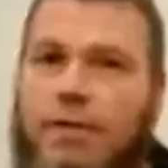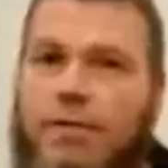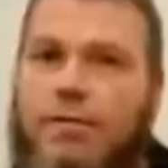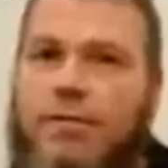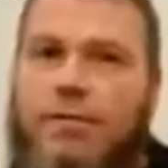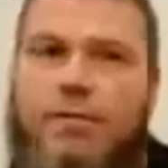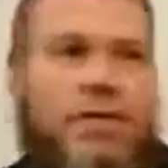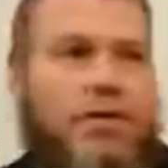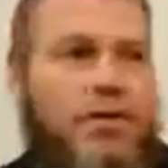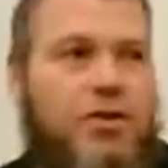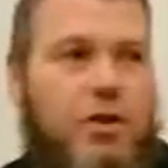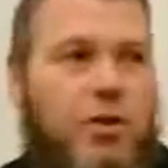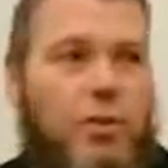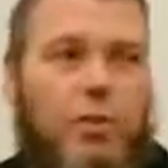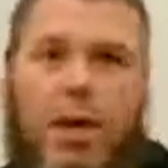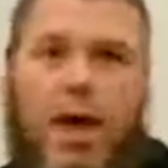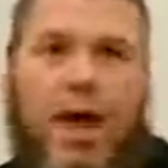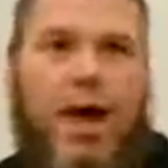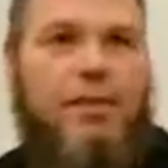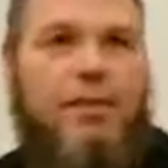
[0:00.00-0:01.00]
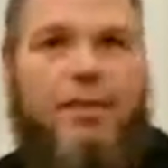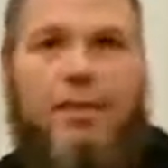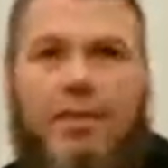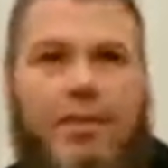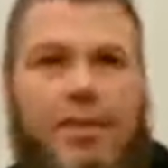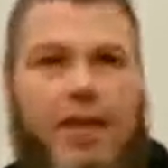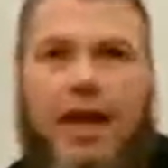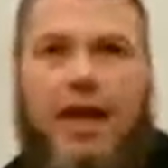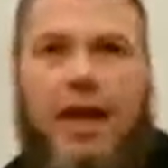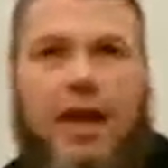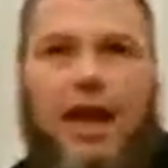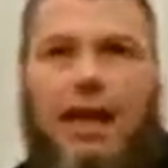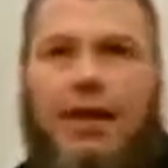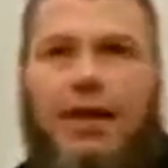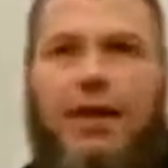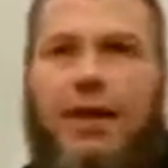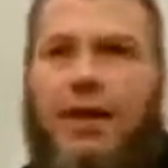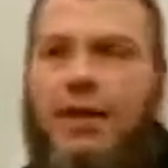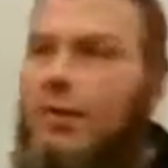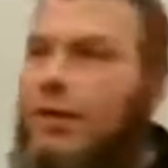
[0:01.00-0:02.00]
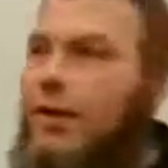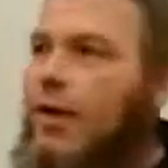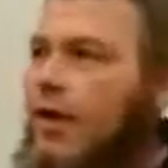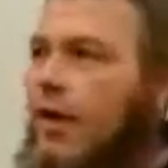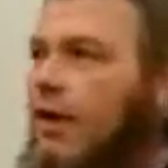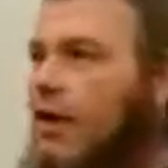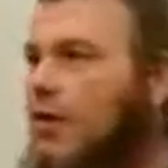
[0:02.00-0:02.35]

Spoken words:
belief. There's no pamphlets handed out.